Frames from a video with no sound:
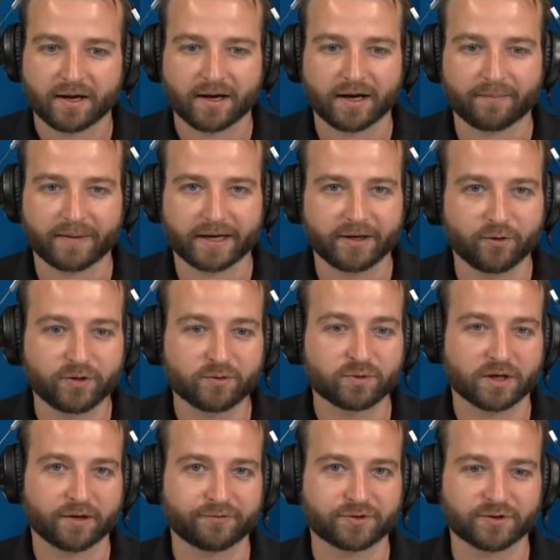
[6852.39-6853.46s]
I know you would
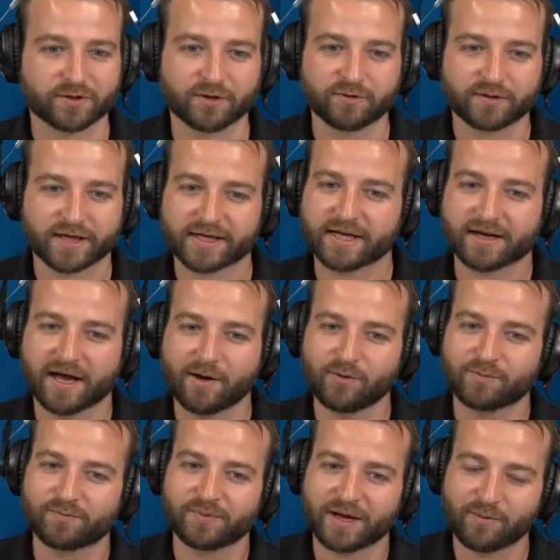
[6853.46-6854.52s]
love to know, and I
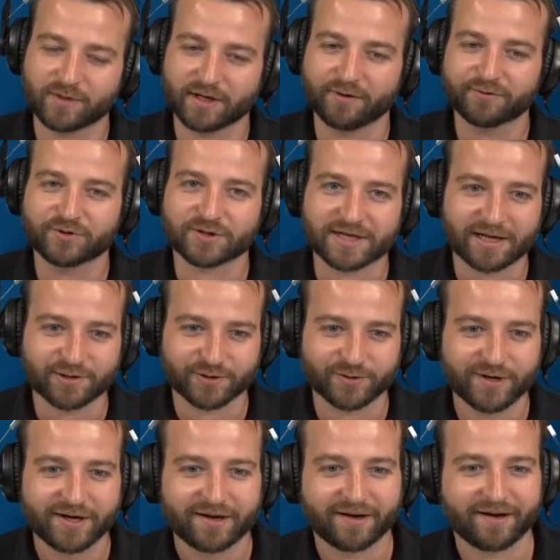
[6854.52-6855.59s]
would love to tell you
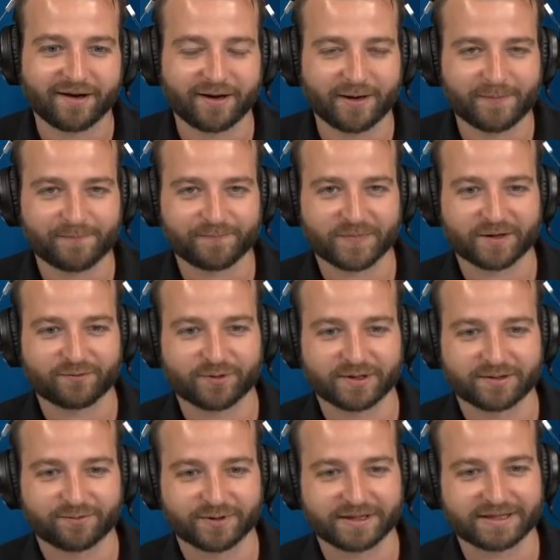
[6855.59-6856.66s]
for
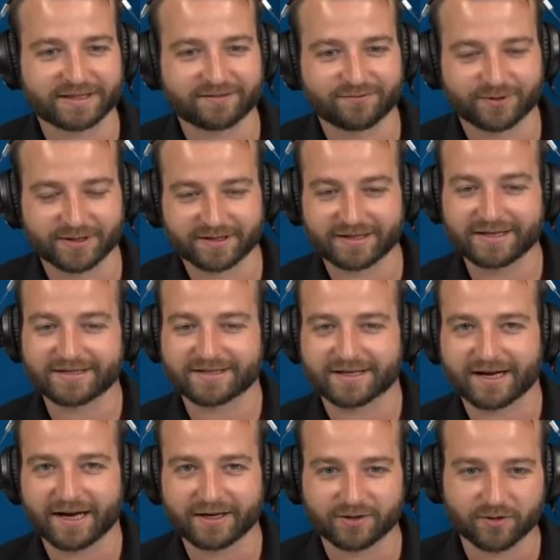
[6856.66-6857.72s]
the things that
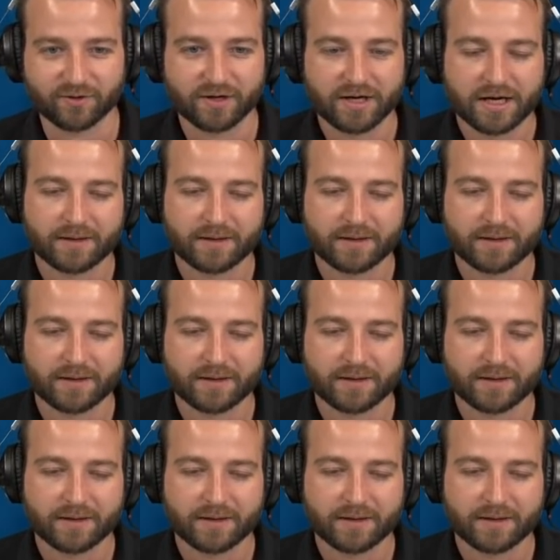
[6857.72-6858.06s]
I know,